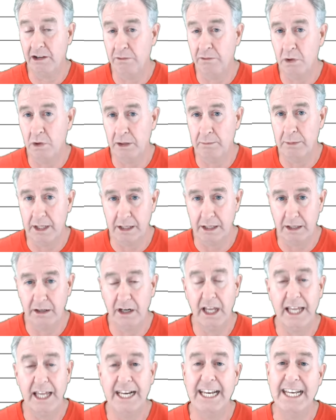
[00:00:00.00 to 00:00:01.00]
of 1 meter
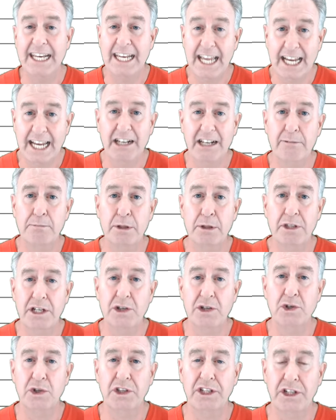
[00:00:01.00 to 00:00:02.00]
and a negative
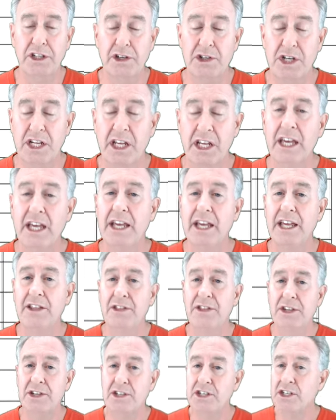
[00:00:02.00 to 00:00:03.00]
potential energy,
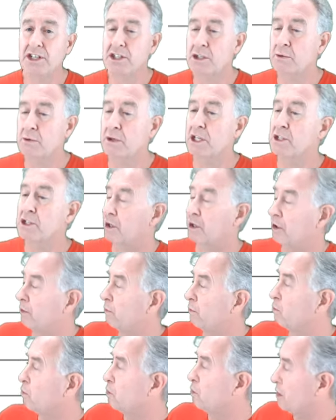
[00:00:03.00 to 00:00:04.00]
and this is the
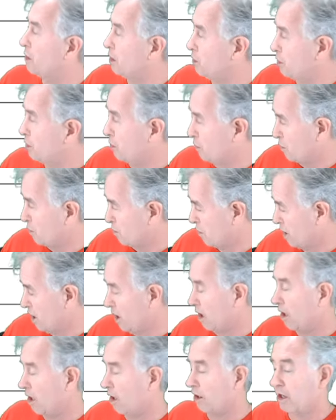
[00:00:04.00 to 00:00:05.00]
result when we do
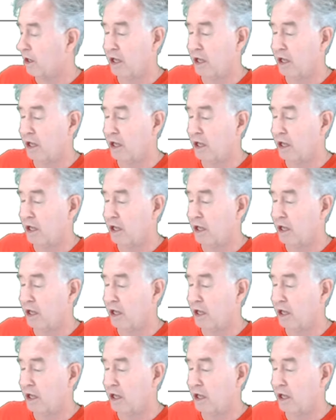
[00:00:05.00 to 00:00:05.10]
our